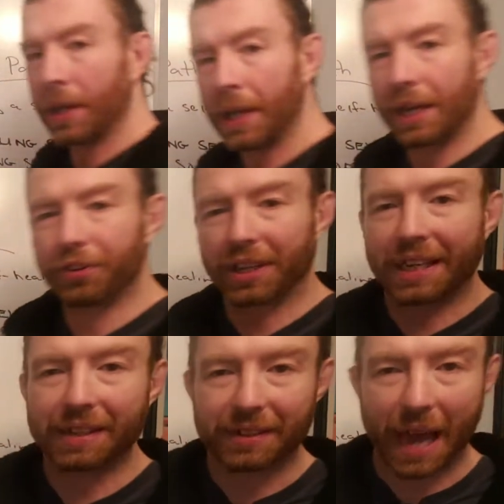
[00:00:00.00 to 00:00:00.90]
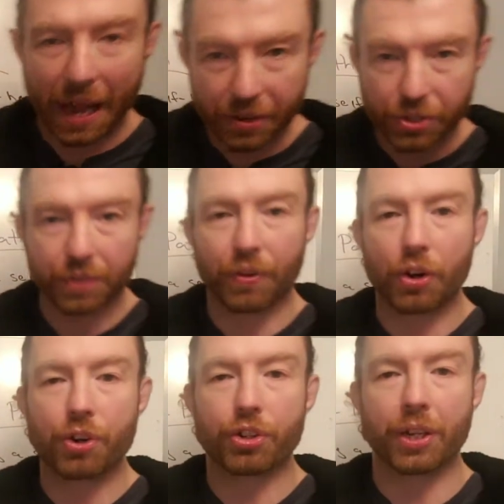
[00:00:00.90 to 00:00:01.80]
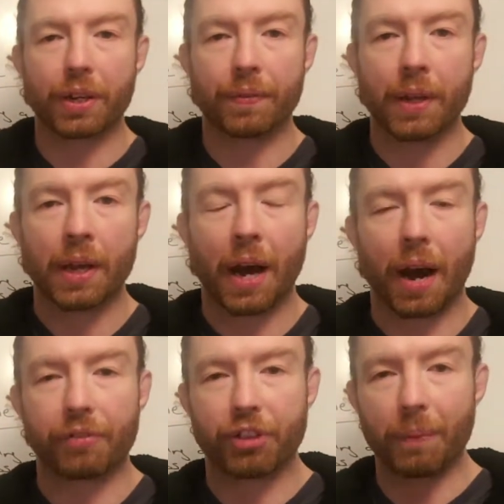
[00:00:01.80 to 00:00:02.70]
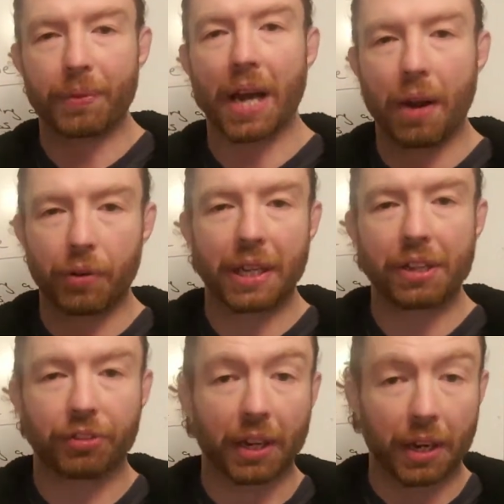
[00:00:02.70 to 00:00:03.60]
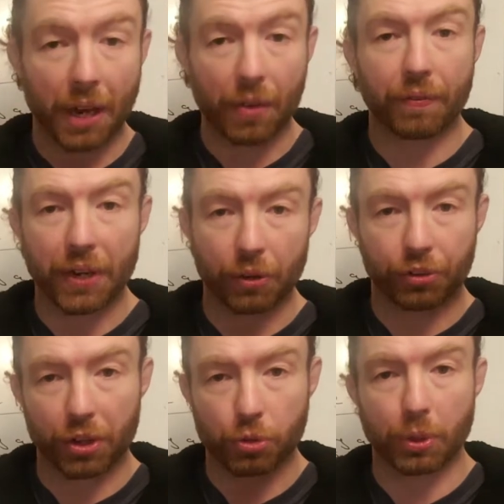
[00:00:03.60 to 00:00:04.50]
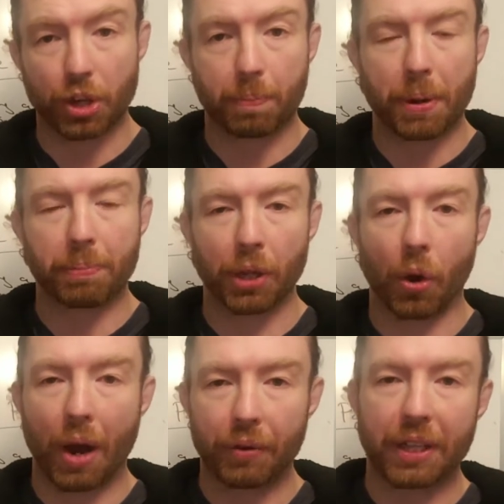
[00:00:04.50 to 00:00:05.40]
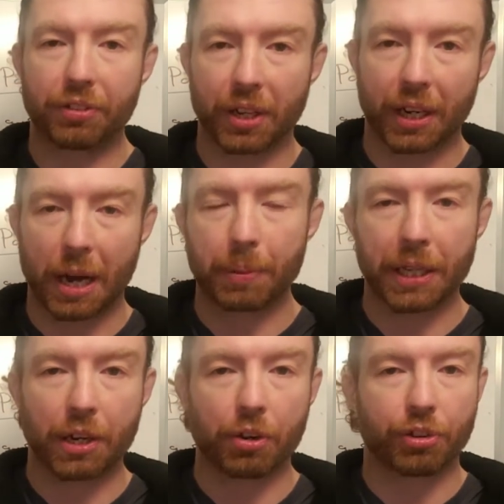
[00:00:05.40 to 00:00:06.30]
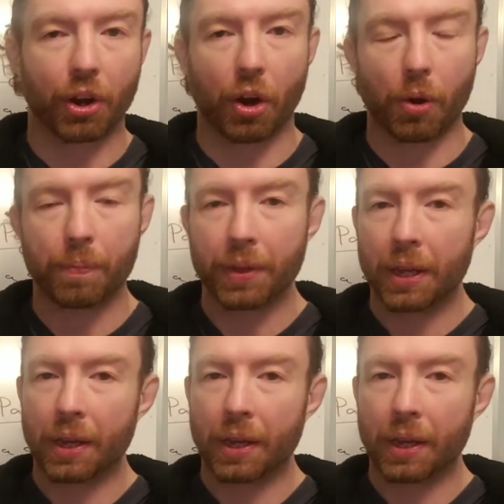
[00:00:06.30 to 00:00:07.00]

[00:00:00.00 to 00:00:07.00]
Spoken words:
is a condensed version of something I released in another video series, which I'll put below. I released it a couple of years ago.